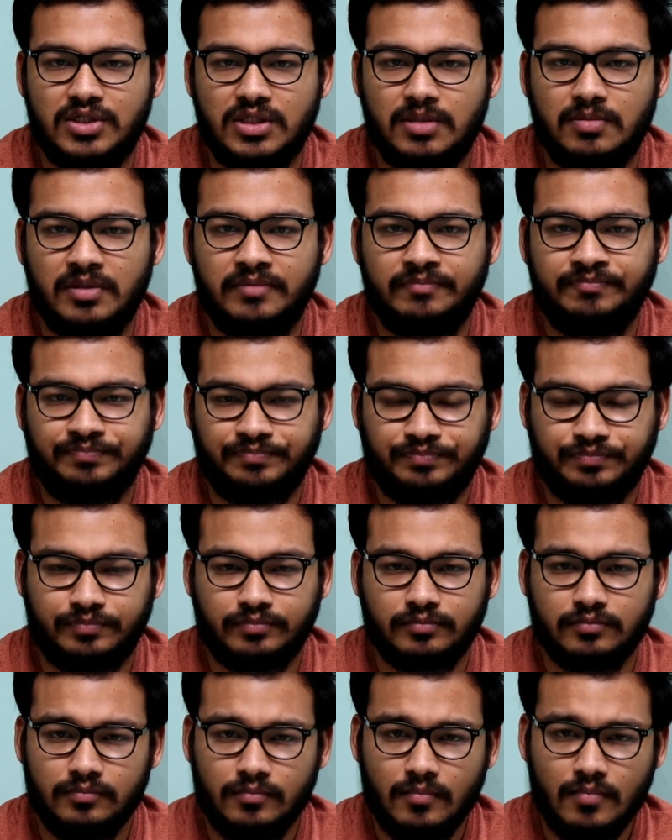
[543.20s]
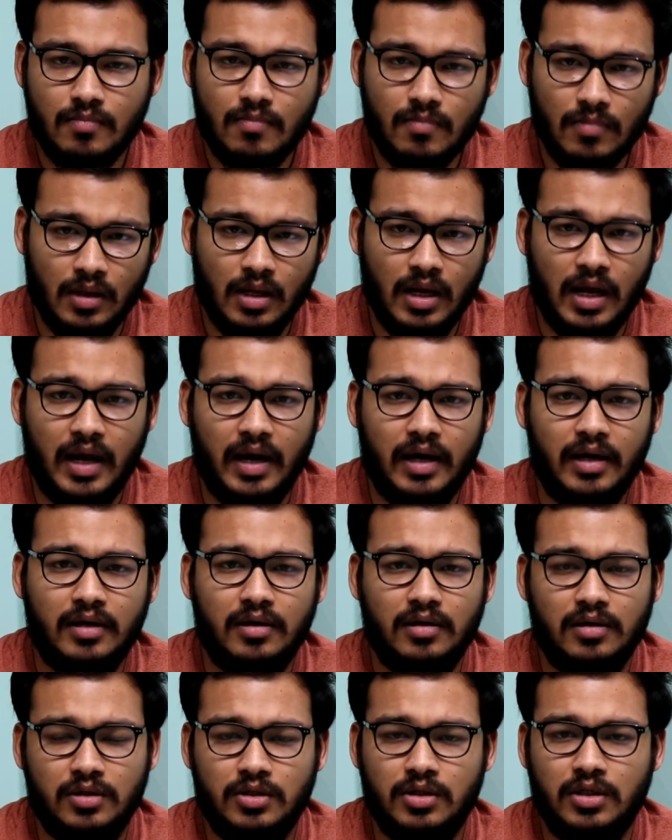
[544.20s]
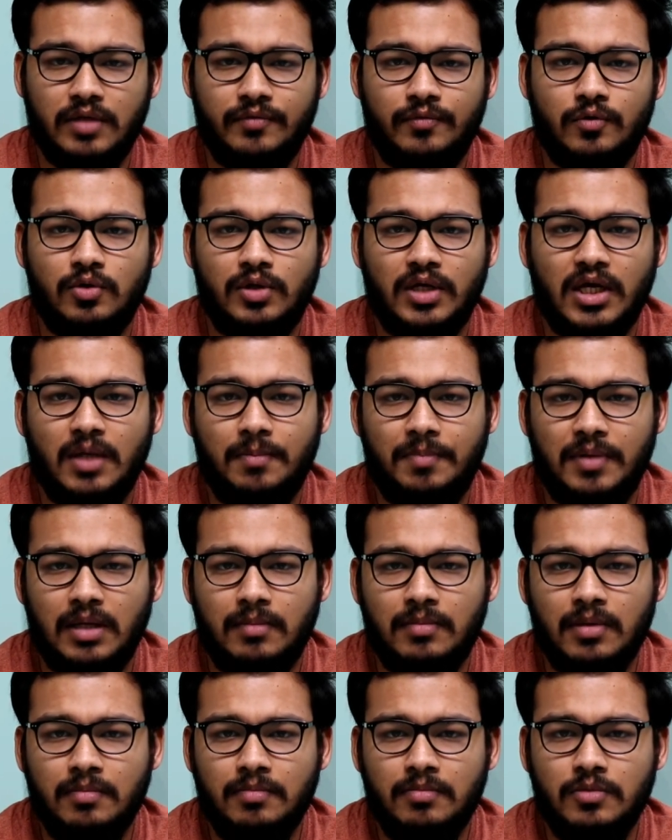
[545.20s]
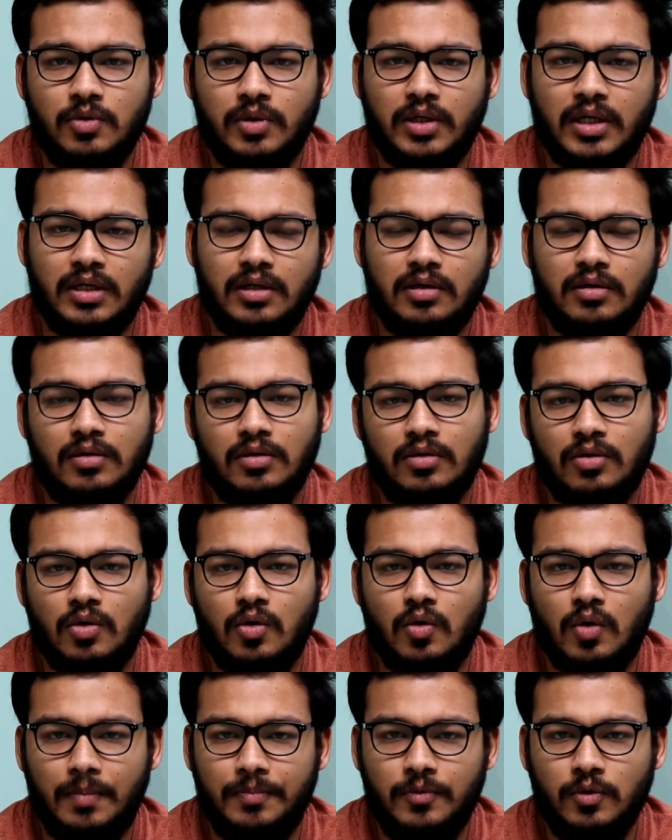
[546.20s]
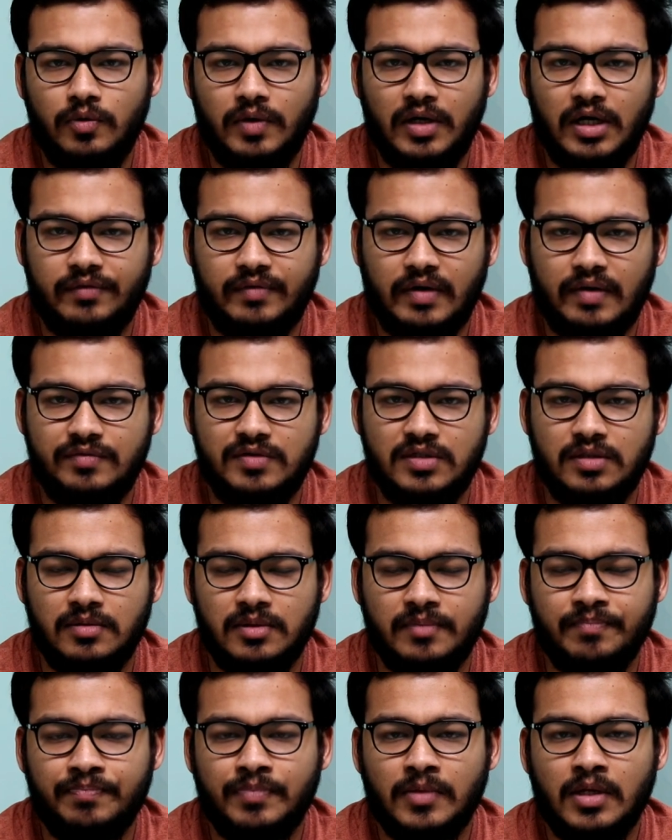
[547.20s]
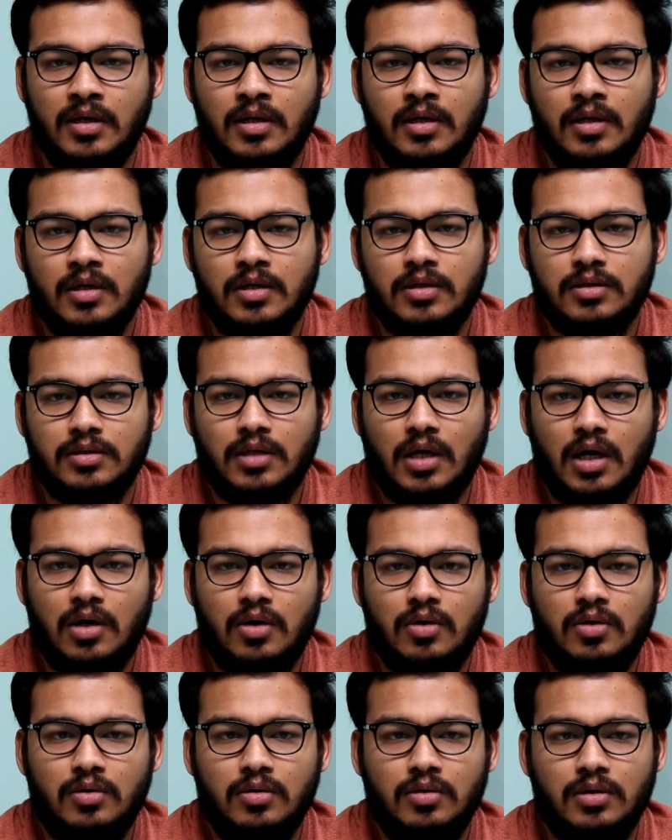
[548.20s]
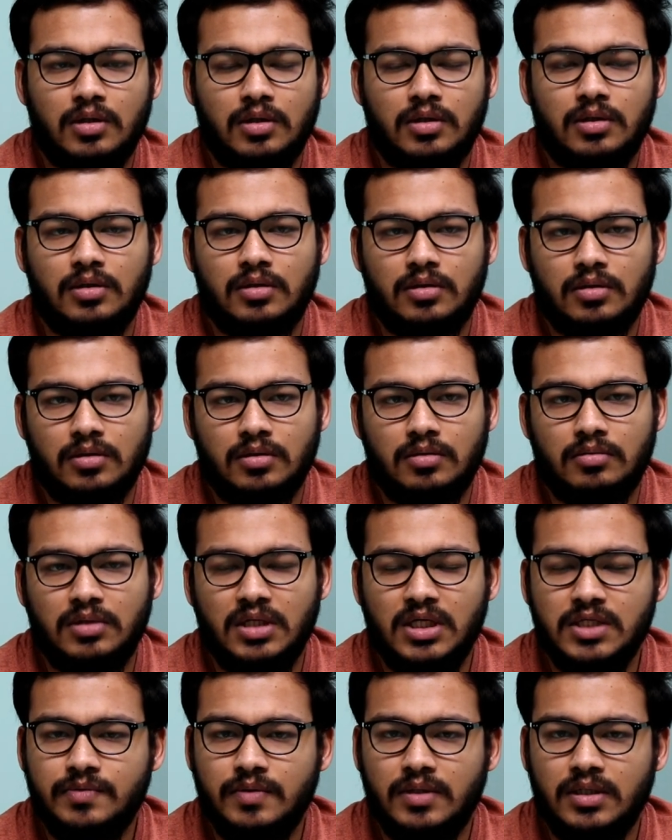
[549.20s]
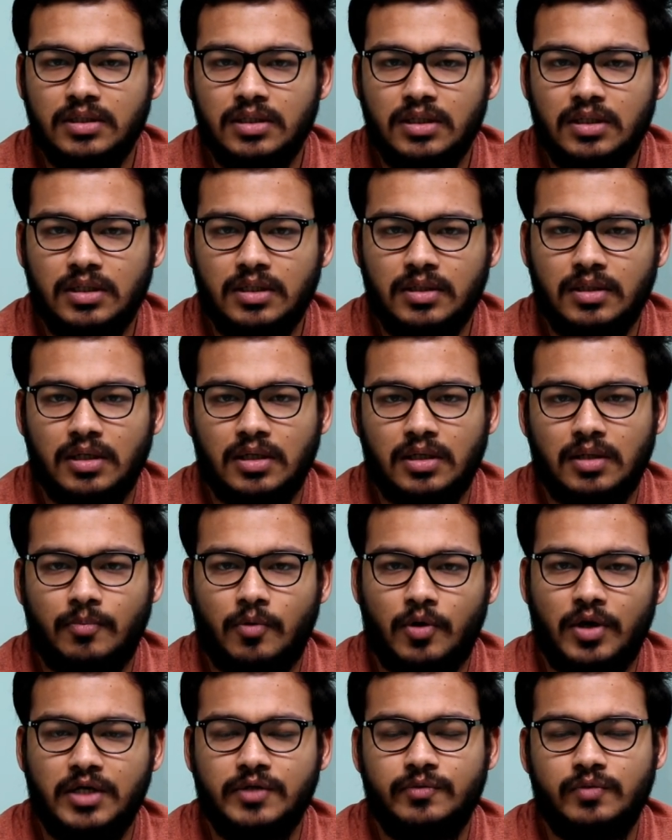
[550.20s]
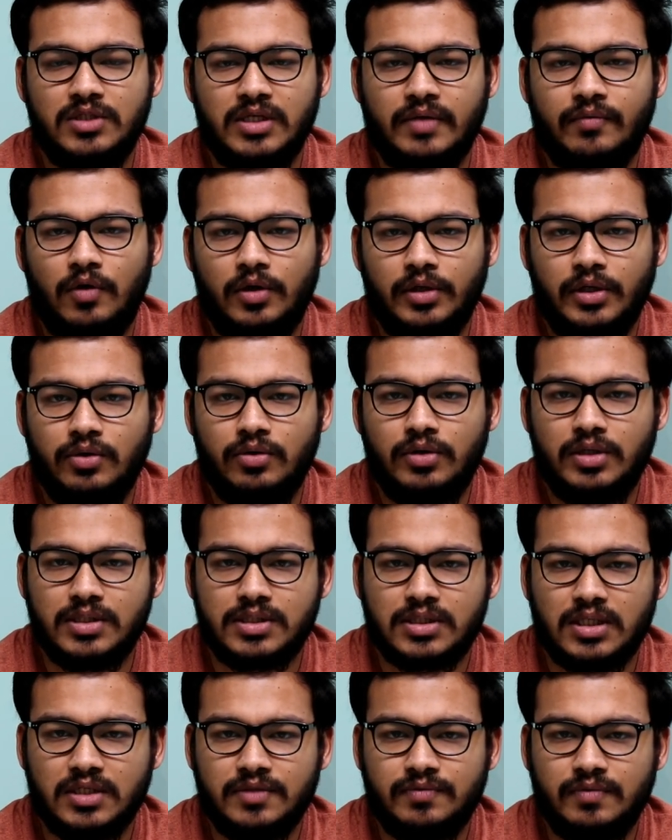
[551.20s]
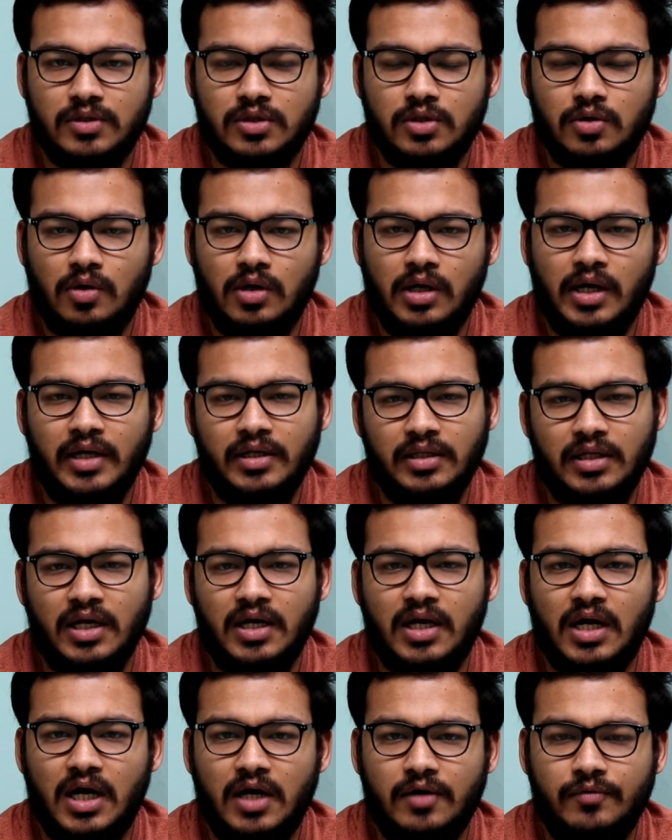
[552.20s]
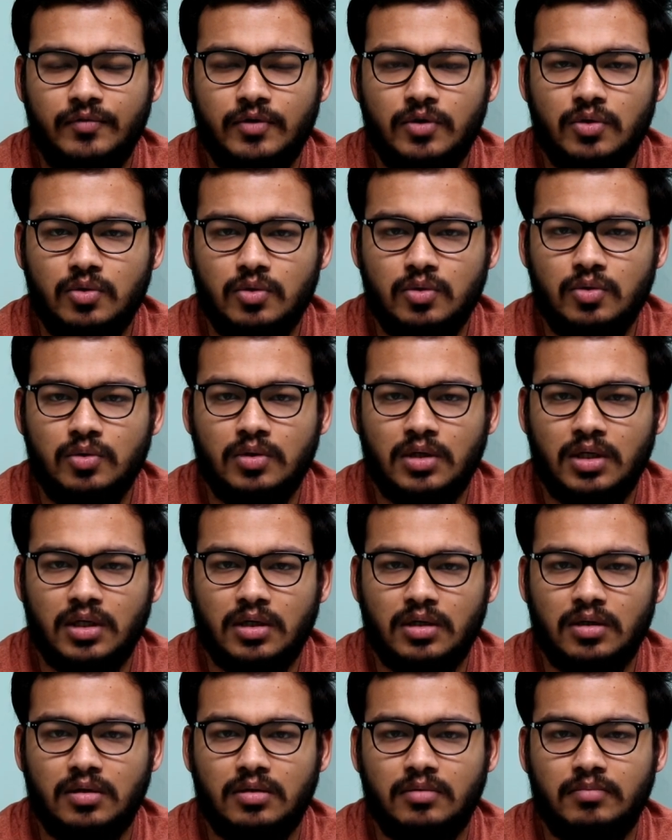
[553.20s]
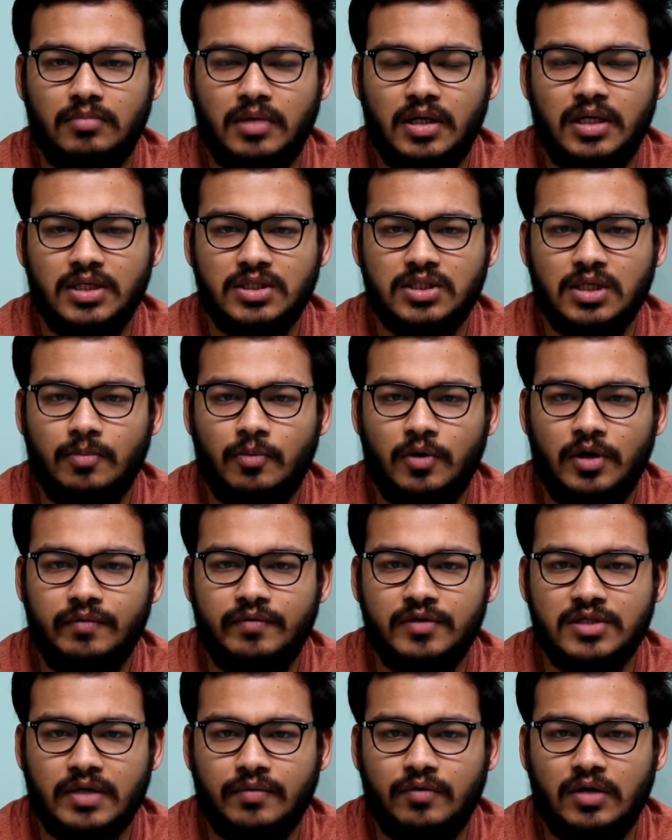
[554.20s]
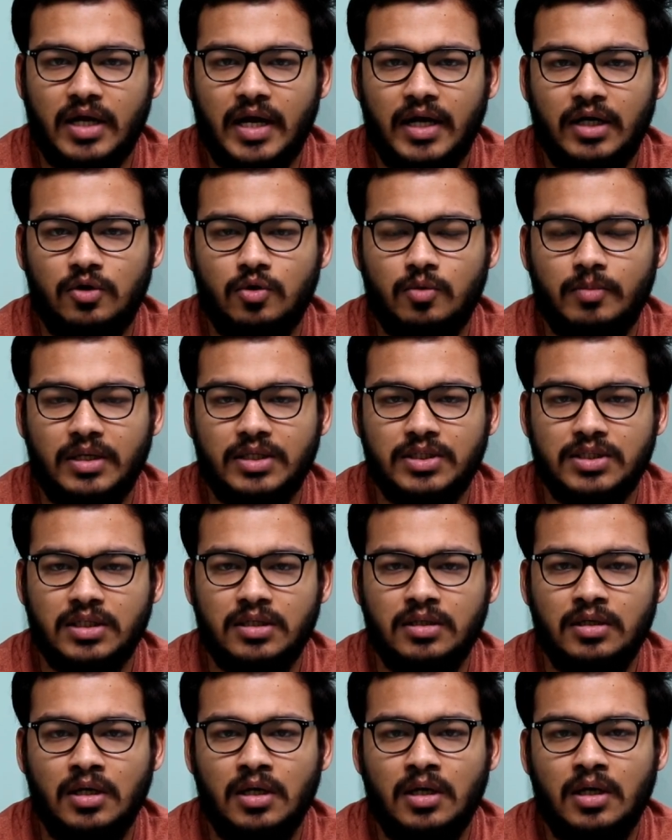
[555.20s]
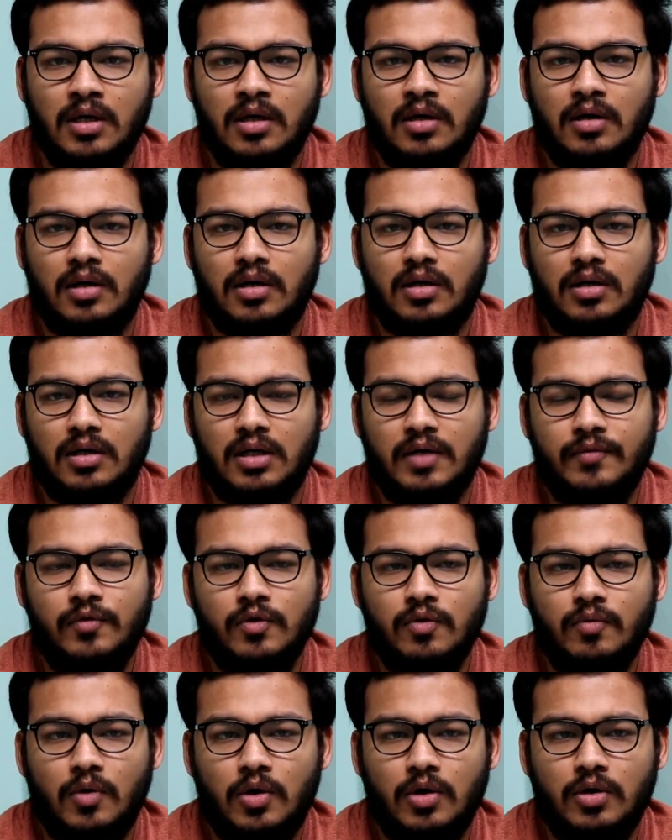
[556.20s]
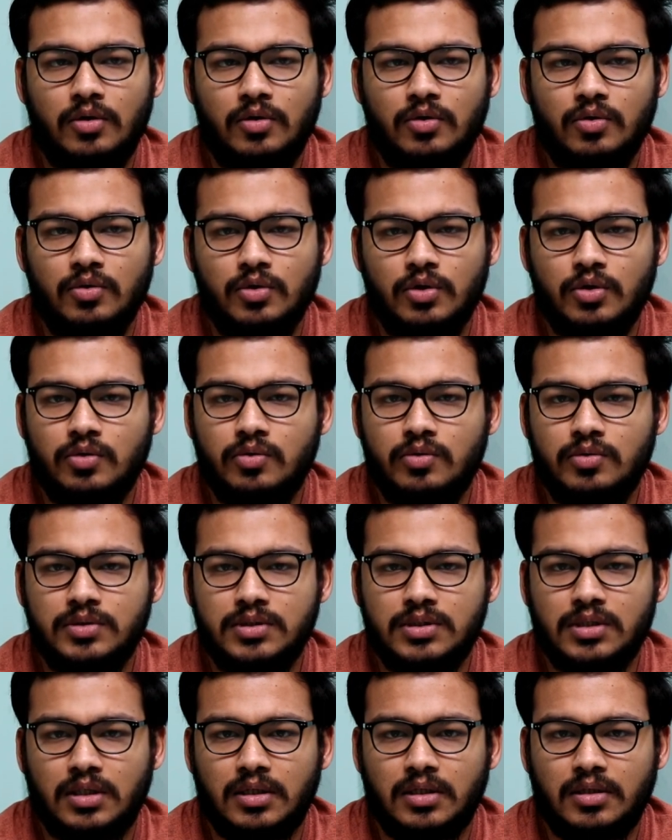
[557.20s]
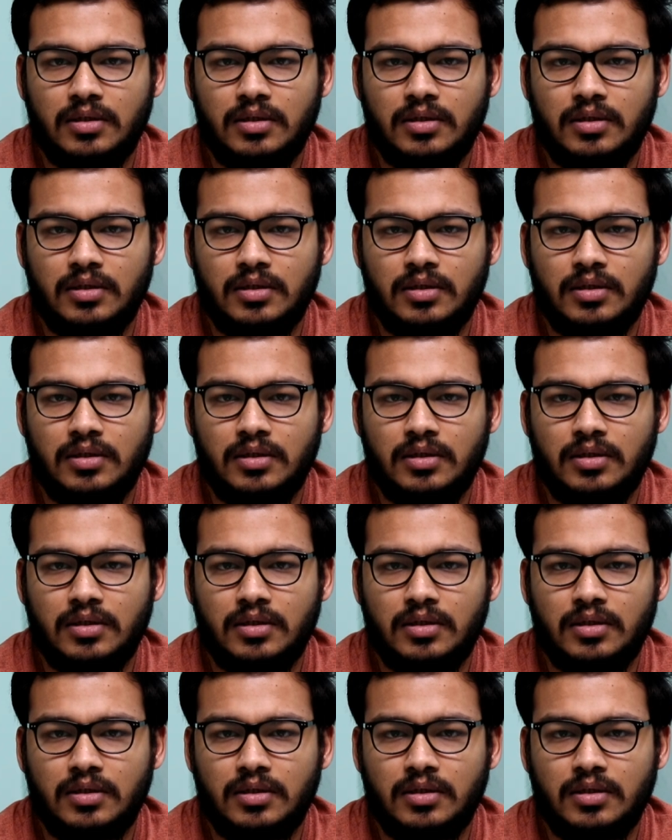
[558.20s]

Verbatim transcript: GB, and if you take premium you can go up to 25 GB. Now these were the points which I wanted to discuss with you all, and there are few additional points which I would like to mention. If you want to use